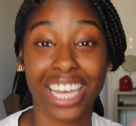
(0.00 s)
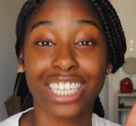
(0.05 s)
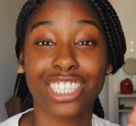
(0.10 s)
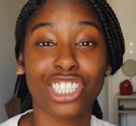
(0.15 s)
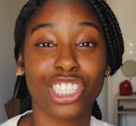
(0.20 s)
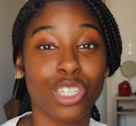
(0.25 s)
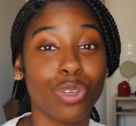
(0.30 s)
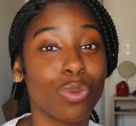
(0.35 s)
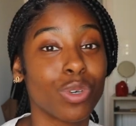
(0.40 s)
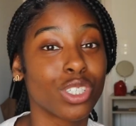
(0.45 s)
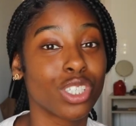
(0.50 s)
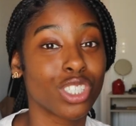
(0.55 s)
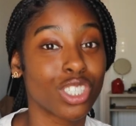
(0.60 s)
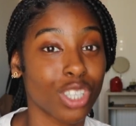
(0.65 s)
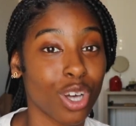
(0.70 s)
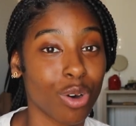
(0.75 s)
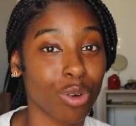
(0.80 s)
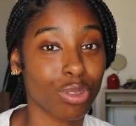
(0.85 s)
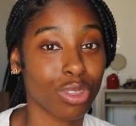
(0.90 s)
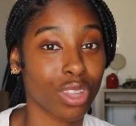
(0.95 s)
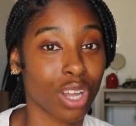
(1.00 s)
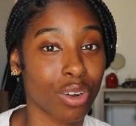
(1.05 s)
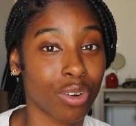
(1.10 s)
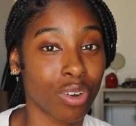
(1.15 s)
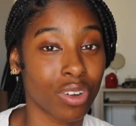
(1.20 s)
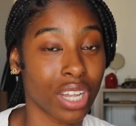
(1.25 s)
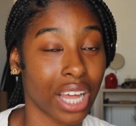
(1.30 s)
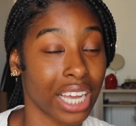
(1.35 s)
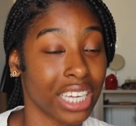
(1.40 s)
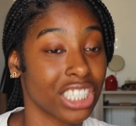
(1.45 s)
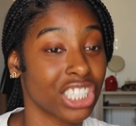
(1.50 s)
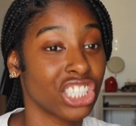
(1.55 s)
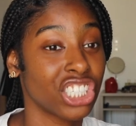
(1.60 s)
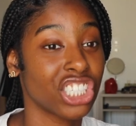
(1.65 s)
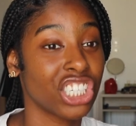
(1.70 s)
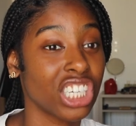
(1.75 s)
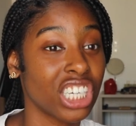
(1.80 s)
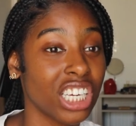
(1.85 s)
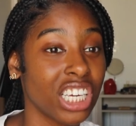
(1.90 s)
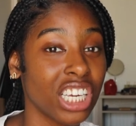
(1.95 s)
she was so thorough. Like,
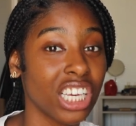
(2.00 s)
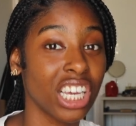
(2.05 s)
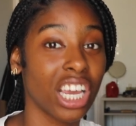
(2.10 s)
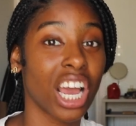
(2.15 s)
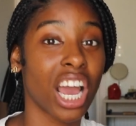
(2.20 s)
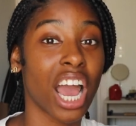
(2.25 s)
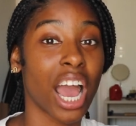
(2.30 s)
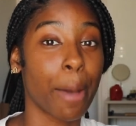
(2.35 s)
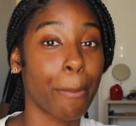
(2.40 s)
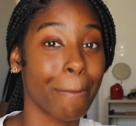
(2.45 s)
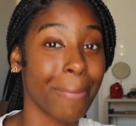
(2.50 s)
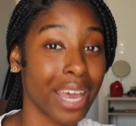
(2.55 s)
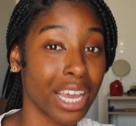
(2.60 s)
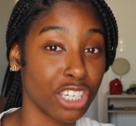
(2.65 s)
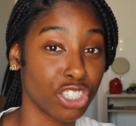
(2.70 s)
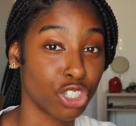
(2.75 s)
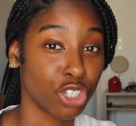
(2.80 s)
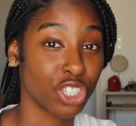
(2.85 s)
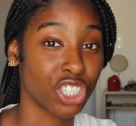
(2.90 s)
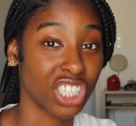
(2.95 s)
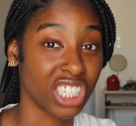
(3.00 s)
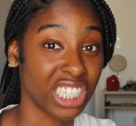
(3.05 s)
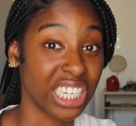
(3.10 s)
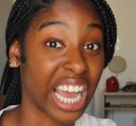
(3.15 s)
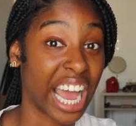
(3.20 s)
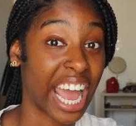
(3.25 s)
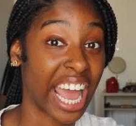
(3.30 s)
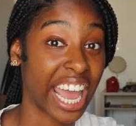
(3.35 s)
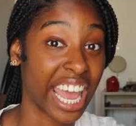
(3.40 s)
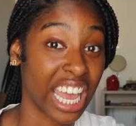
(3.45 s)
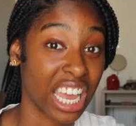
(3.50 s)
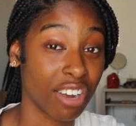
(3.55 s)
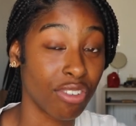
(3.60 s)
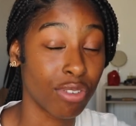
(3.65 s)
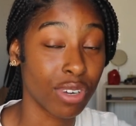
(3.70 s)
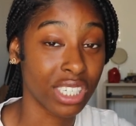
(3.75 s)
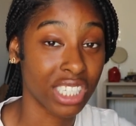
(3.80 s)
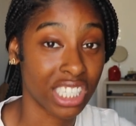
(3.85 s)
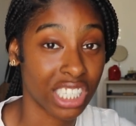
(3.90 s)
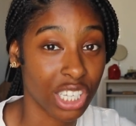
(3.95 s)
she made sure she got
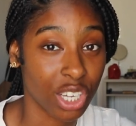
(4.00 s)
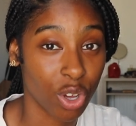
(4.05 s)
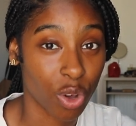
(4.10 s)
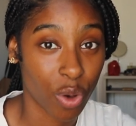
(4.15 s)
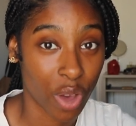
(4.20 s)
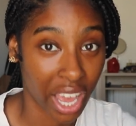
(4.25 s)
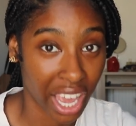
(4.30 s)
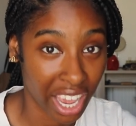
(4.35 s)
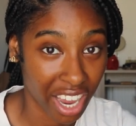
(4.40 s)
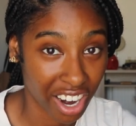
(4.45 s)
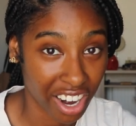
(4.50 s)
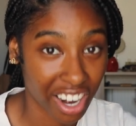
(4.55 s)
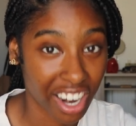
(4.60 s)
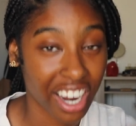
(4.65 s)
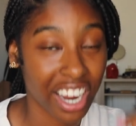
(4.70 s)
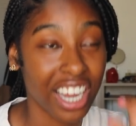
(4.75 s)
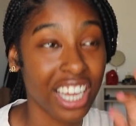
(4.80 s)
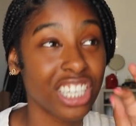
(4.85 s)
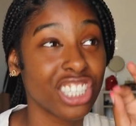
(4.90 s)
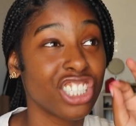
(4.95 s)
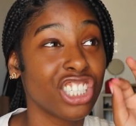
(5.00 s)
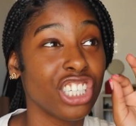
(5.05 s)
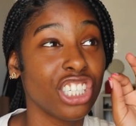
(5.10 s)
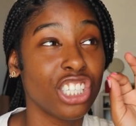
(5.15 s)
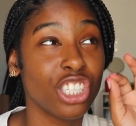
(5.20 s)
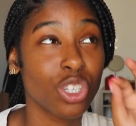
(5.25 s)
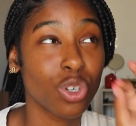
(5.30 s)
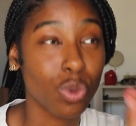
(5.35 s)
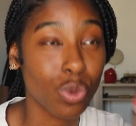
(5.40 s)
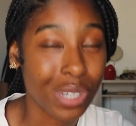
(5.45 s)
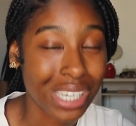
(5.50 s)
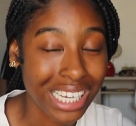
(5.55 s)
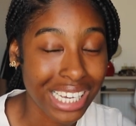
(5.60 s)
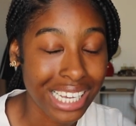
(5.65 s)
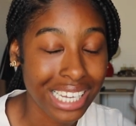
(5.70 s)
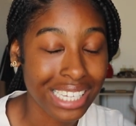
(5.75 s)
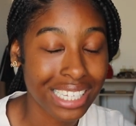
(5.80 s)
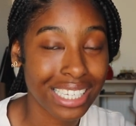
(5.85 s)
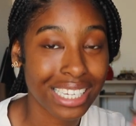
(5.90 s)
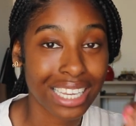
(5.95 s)
every single hair. She
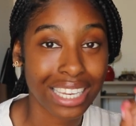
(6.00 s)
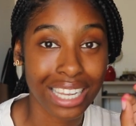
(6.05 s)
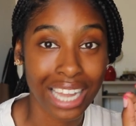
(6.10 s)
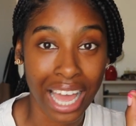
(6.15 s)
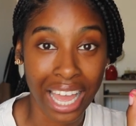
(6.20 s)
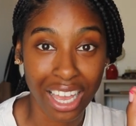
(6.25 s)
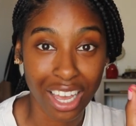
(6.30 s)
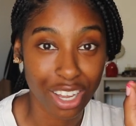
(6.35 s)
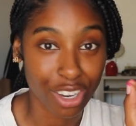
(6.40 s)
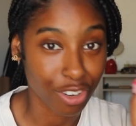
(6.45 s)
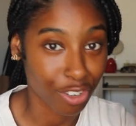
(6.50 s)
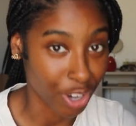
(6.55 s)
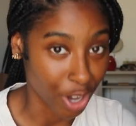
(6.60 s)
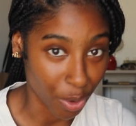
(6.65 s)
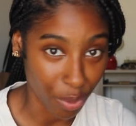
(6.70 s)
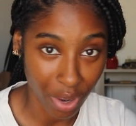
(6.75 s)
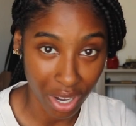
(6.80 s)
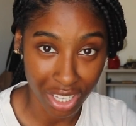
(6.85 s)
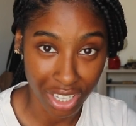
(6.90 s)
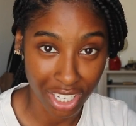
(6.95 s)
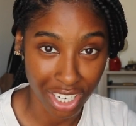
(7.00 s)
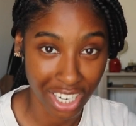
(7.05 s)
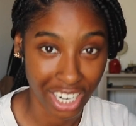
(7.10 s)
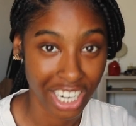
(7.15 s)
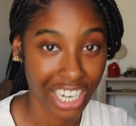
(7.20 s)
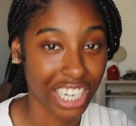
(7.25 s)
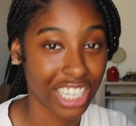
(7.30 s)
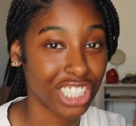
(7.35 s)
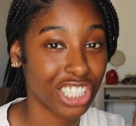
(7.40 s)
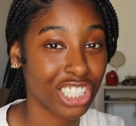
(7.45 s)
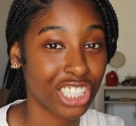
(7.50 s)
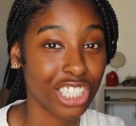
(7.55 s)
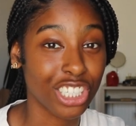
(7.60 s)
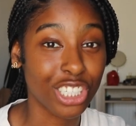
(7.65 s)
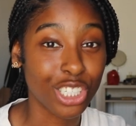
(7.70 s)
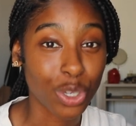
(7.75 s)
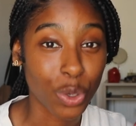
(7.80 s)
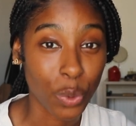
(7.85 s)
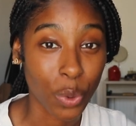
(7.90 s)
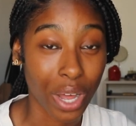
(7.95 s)
tweezed like no other.
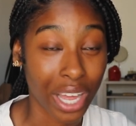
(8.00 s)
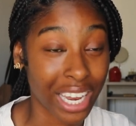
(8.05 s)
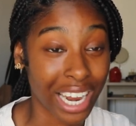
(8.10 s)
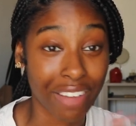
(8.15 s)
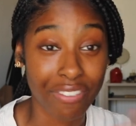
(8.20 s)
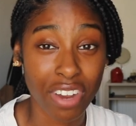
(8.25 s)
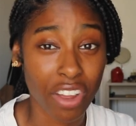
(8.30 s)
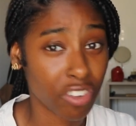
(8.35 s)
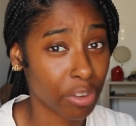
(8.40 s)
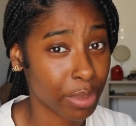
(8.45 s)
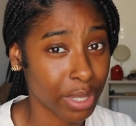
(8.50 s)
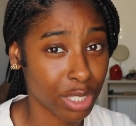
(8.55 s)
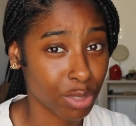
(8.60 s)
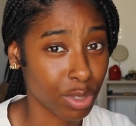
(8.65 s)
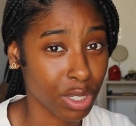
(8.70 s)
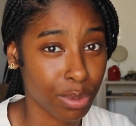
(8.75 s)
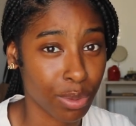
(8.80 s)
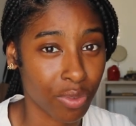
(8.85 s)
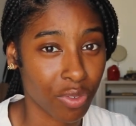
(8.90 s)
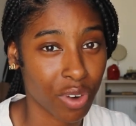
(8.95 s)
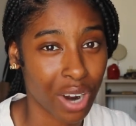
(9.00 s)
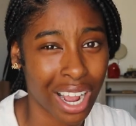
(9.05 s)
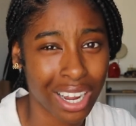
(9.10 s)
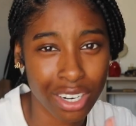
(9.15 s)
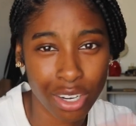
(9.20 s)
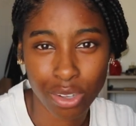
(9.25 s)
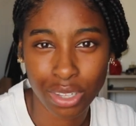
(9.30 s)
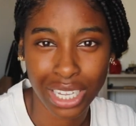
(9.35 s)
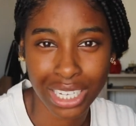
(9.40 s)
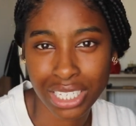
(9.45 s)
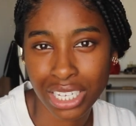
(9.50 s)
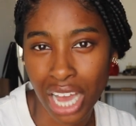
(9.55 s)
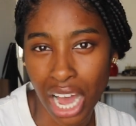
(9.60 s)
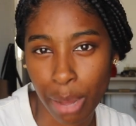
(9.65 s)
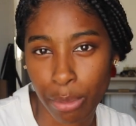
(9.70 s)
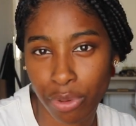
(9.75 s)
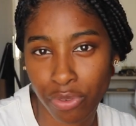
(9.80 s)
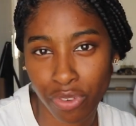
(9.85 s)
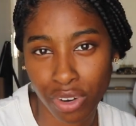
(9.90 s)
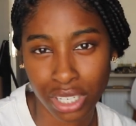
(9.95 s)
And I've never been tweezed before. I know that's
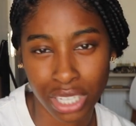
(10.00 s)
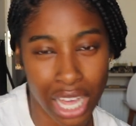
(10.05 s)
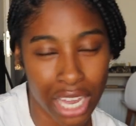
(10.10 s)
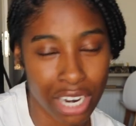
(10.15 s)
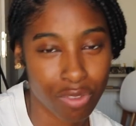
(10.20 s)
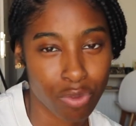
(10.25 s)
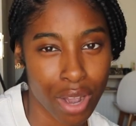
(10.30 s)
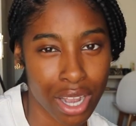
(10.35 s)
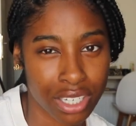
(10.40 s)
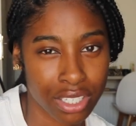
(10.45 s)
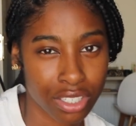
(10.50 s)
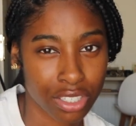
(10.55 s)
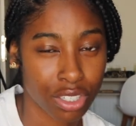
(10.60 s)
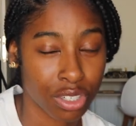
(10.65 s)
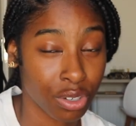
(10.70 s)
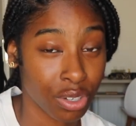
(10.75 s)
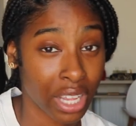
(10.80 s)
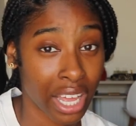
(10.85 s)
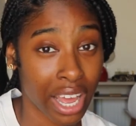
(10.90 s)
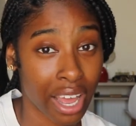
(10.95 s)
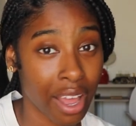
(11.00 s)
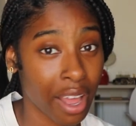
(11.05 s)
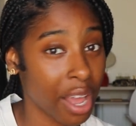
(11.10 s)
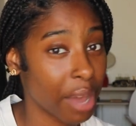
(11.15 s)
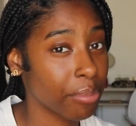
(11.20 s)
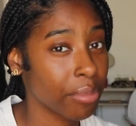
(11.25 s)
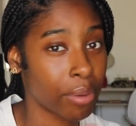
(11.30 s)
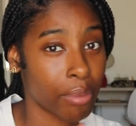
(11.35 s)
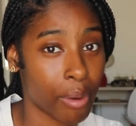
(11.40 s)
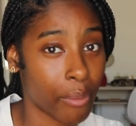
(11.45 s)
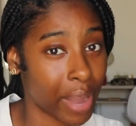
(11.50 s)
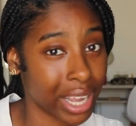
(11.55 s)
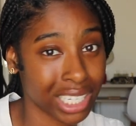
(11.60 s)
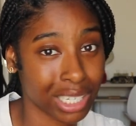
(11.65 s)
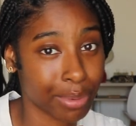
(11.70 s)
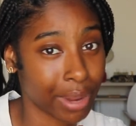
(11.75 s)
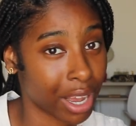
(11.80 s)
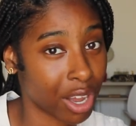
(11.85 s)
common for a lot of waxers to do that, but my waxer